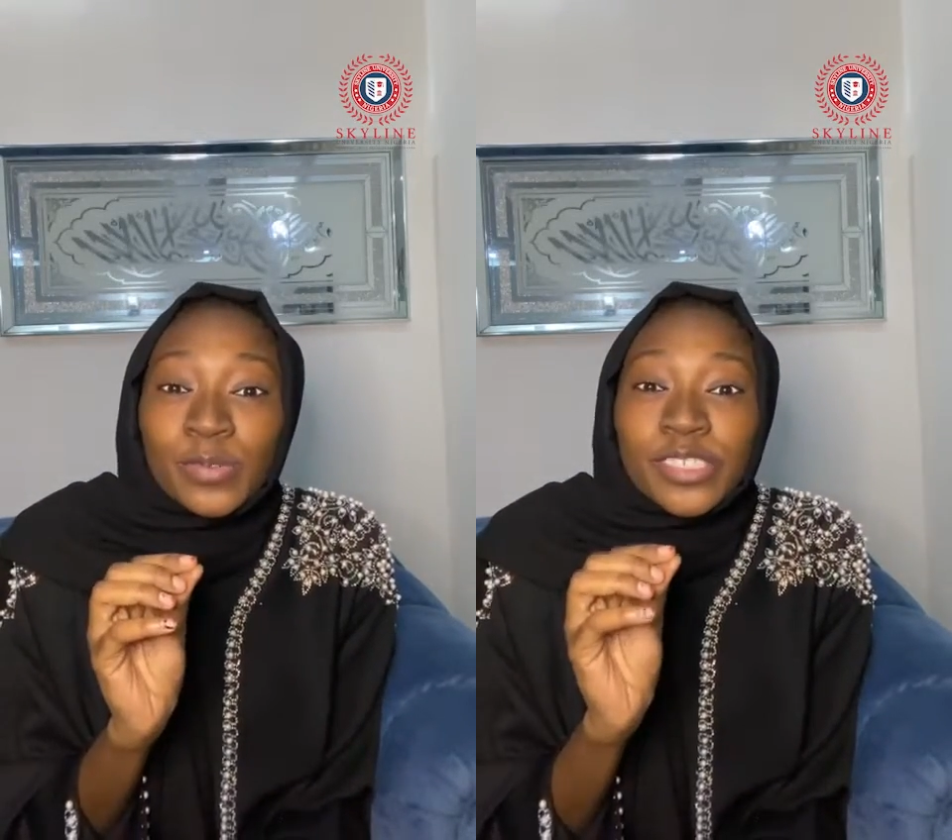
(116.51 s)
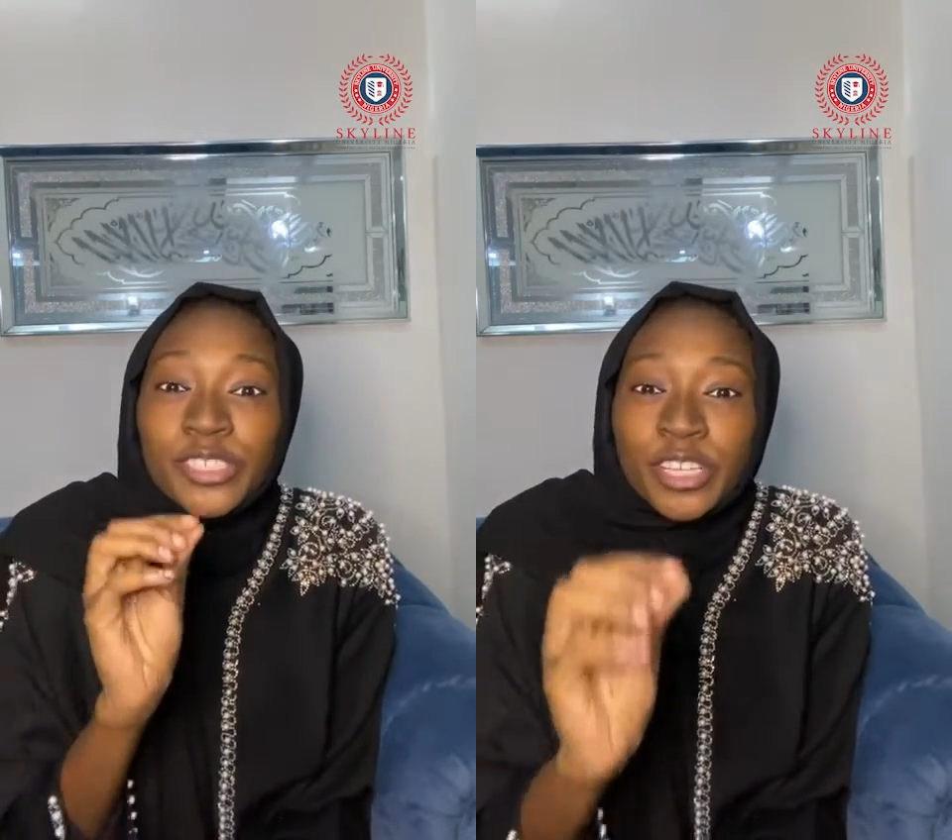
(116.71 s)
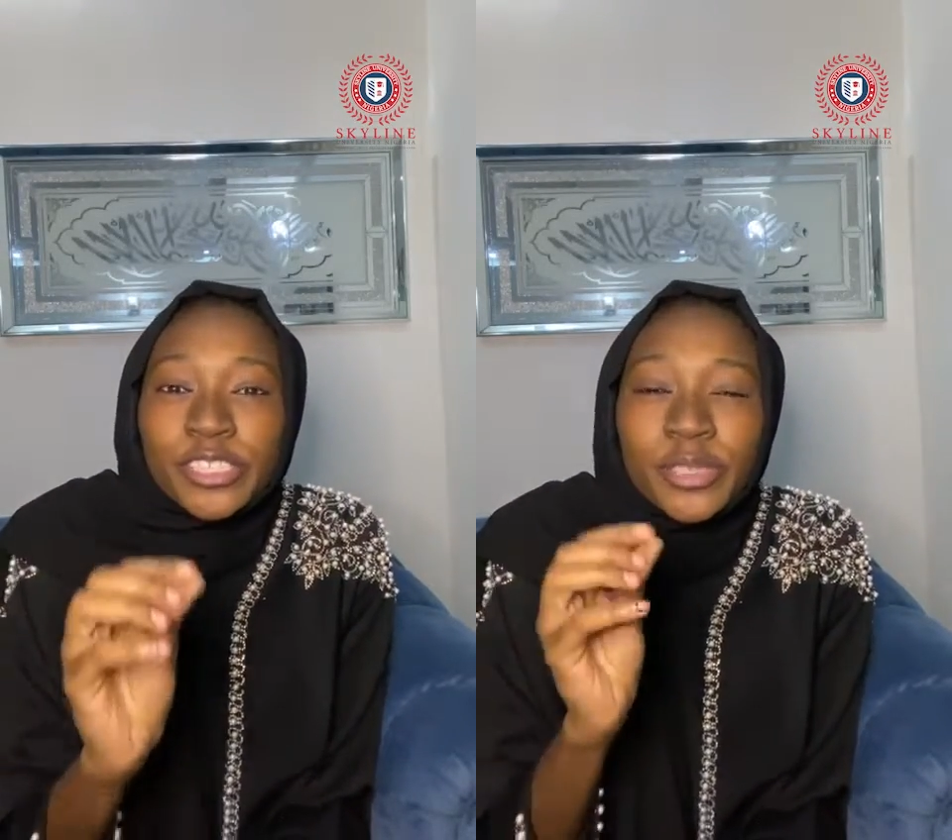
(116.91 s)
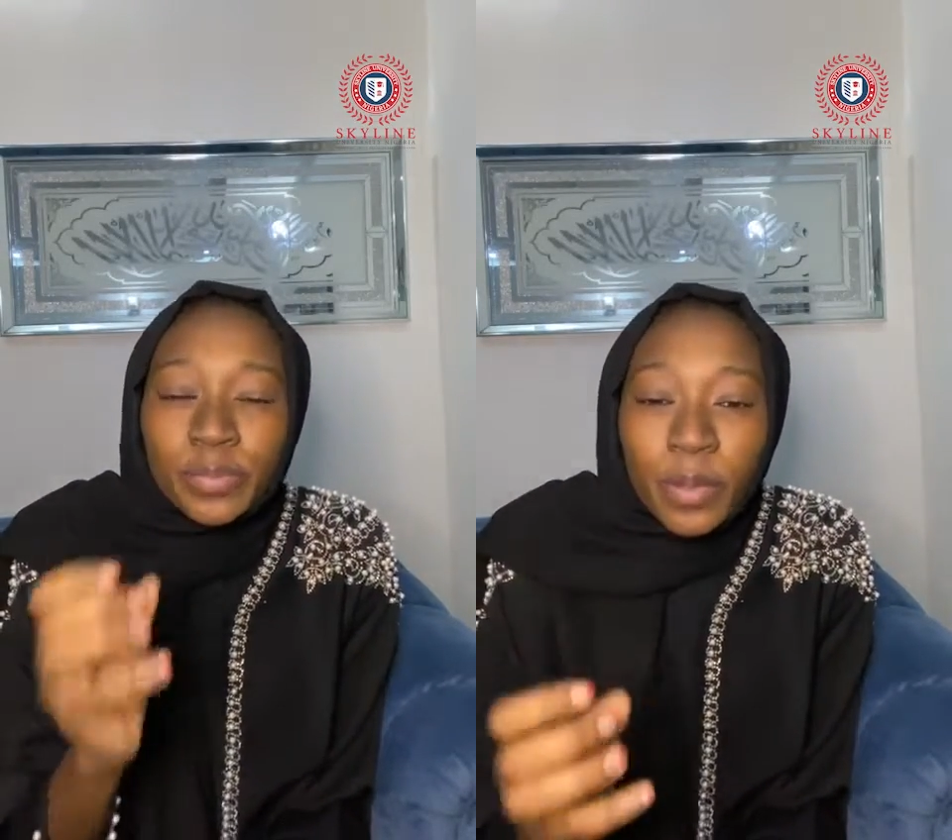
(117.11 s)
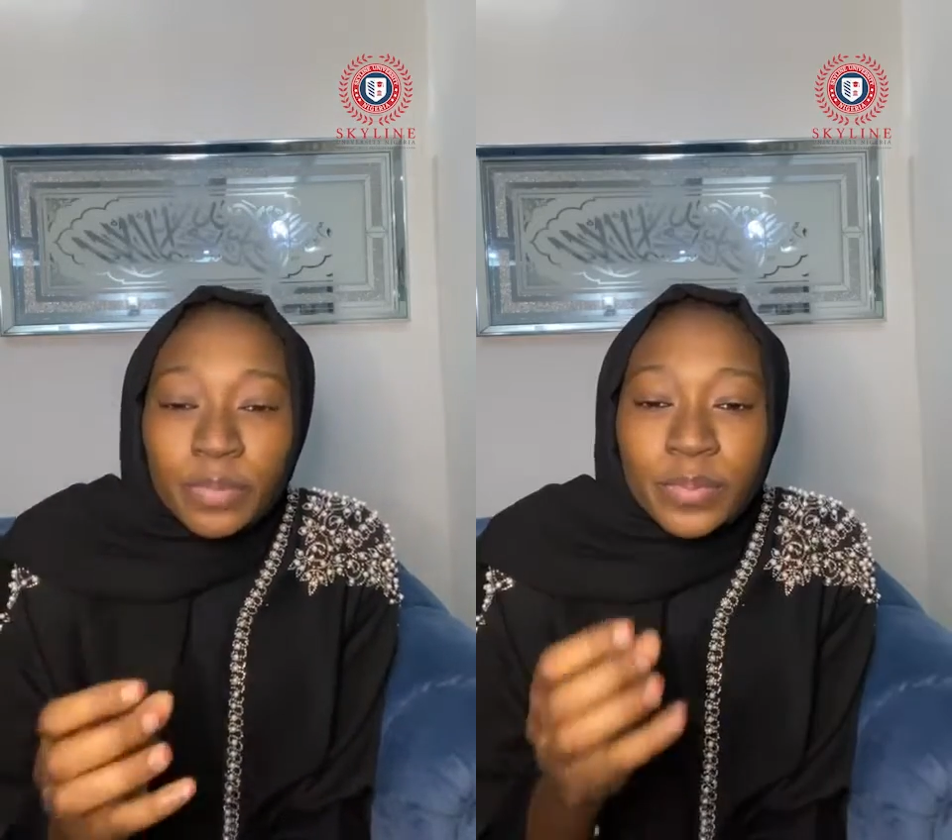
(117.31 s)
judge the
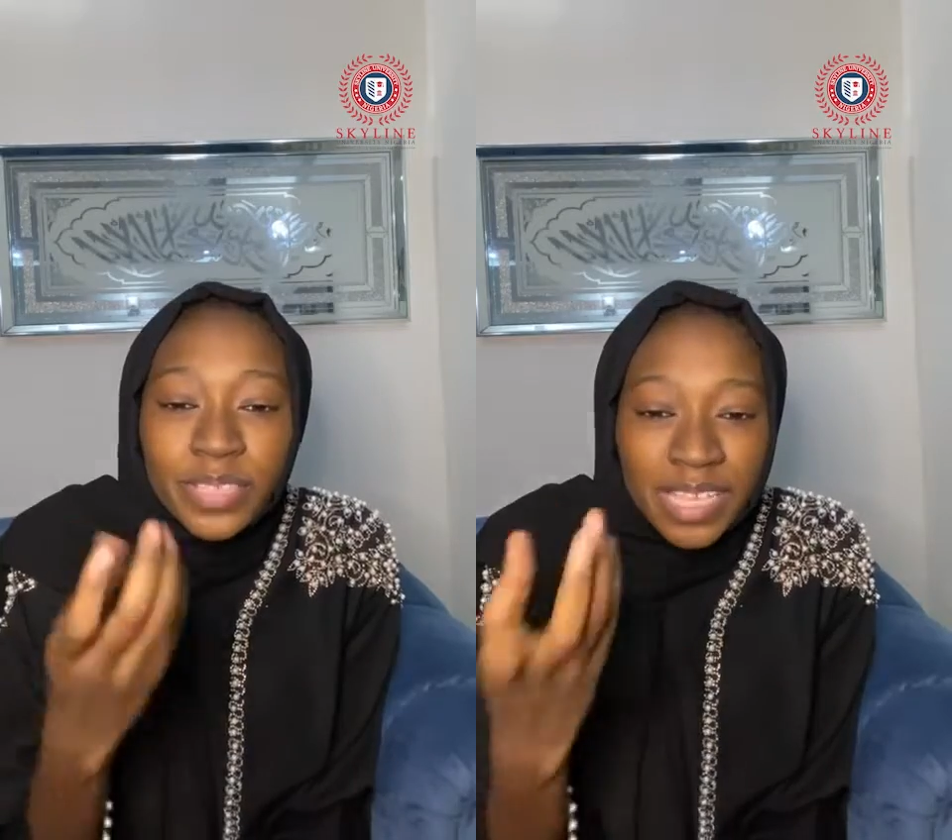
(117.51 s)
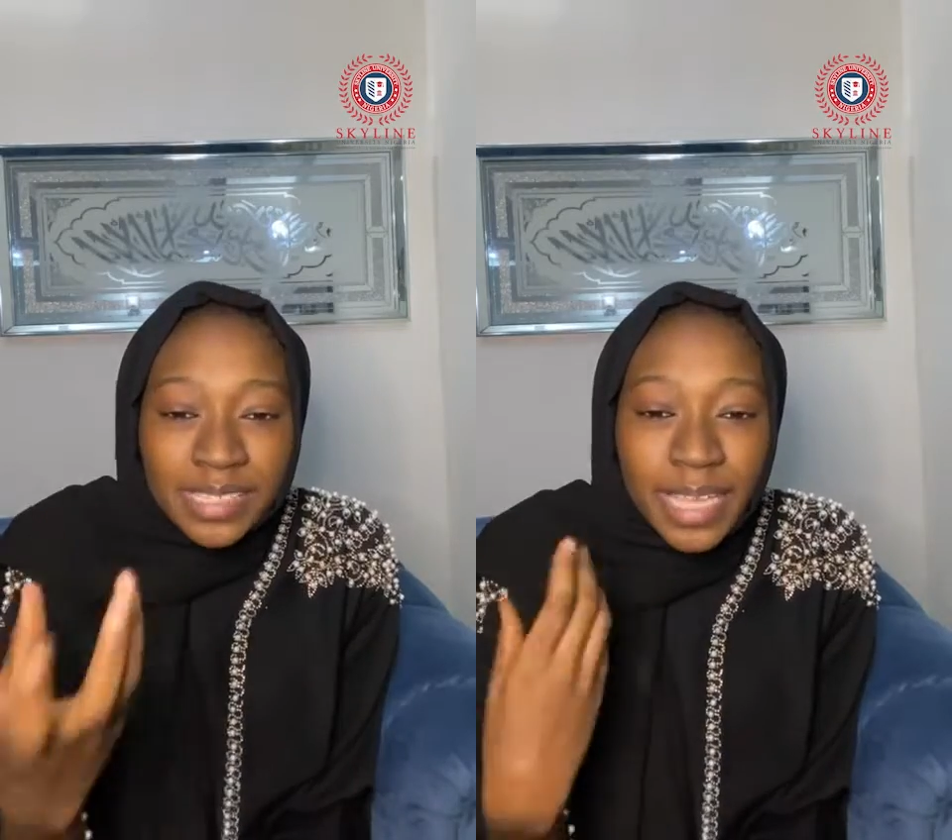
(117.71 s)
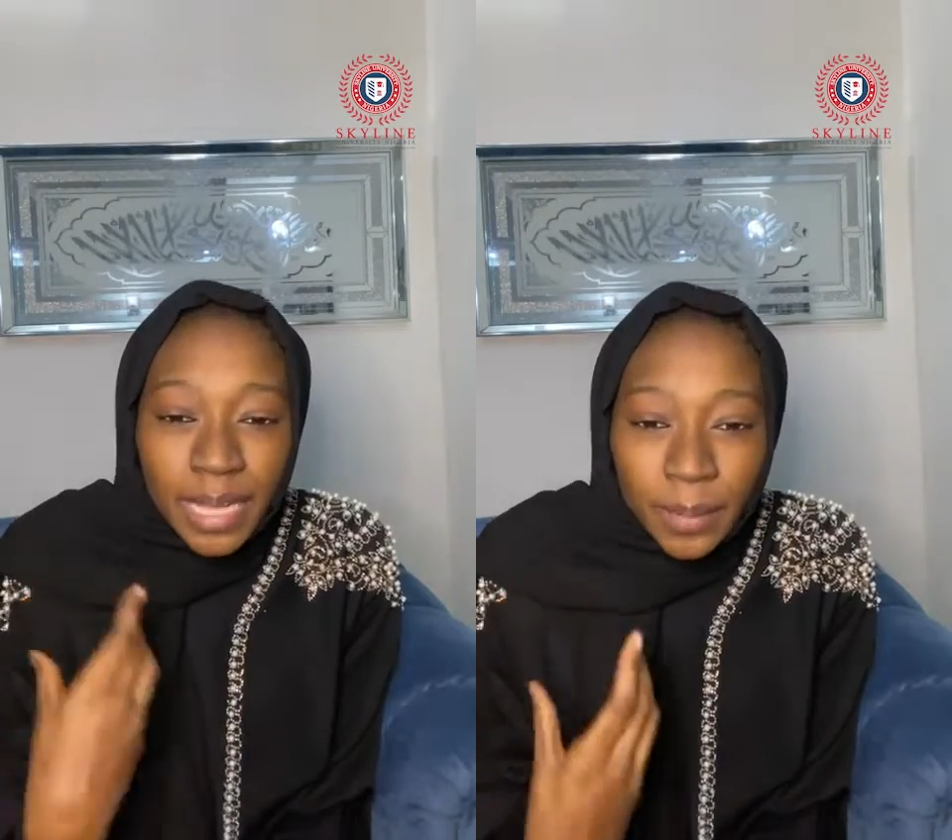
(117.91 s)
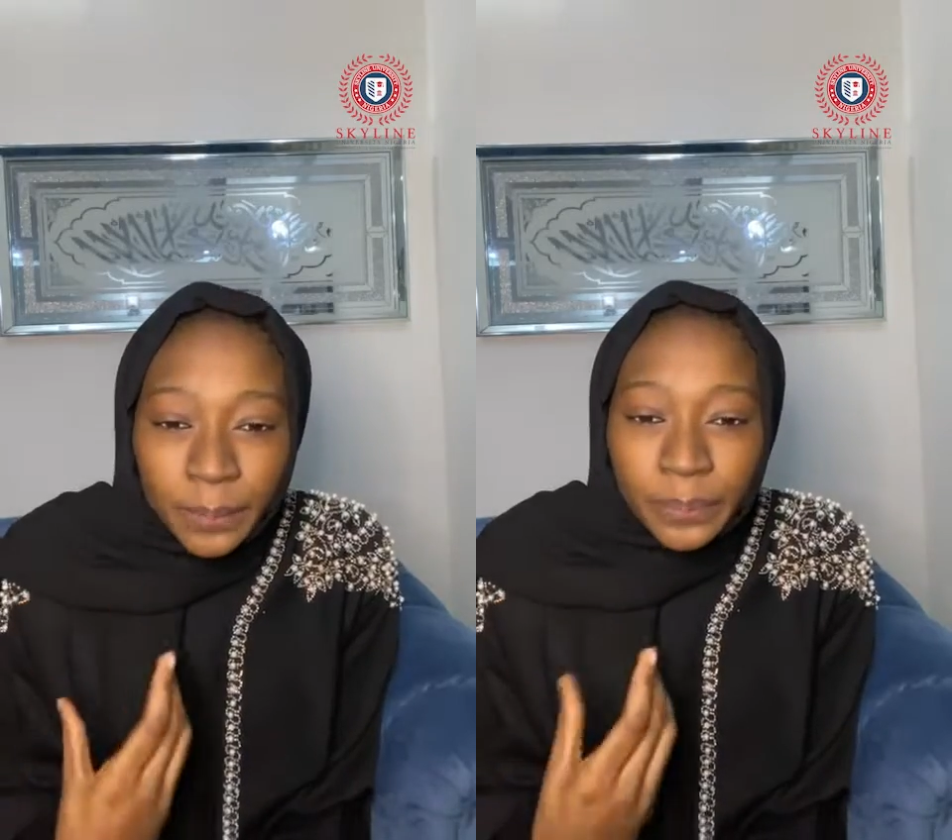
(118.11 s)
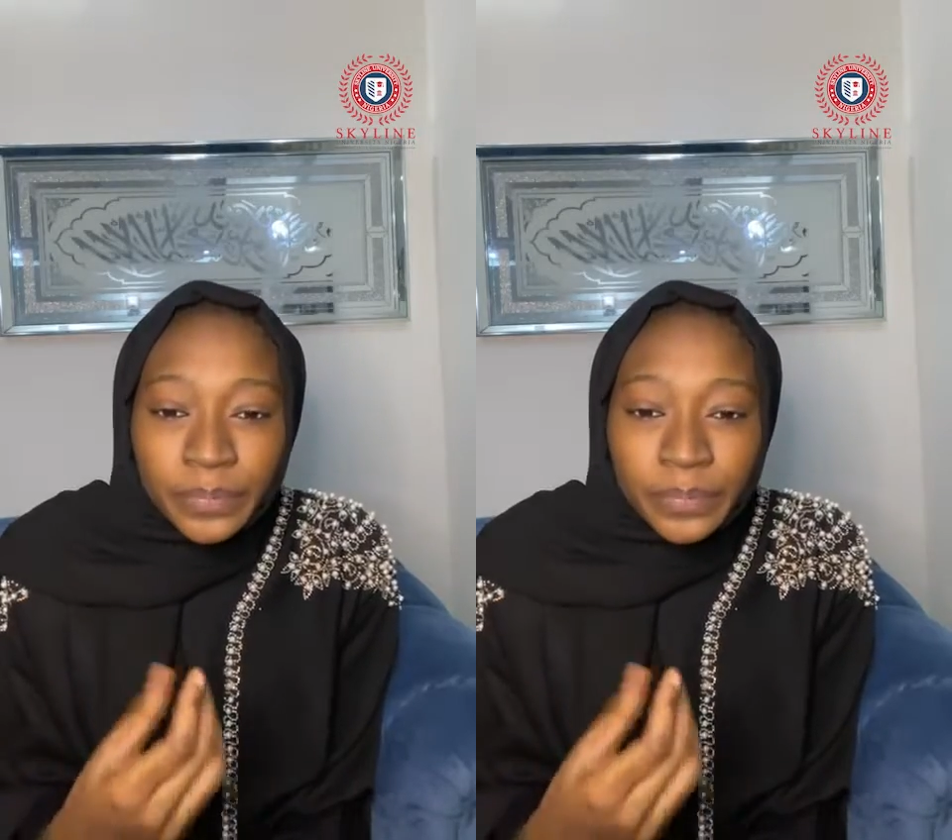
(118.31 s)
problems as they come,